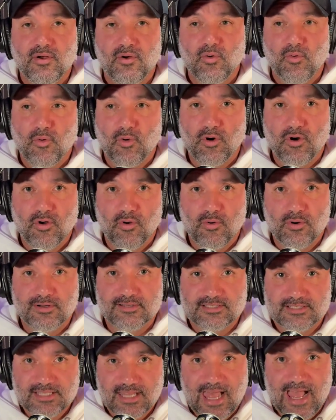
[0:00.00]
or a
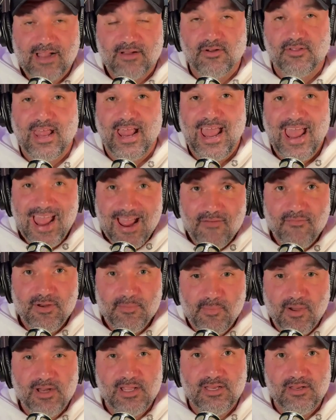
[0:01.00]
slacker that
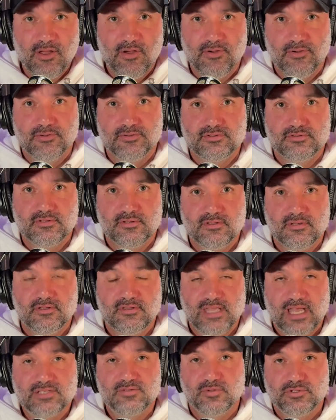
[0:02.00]
everybody knows
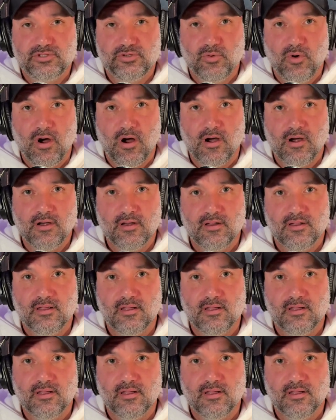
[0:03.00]
that's what you are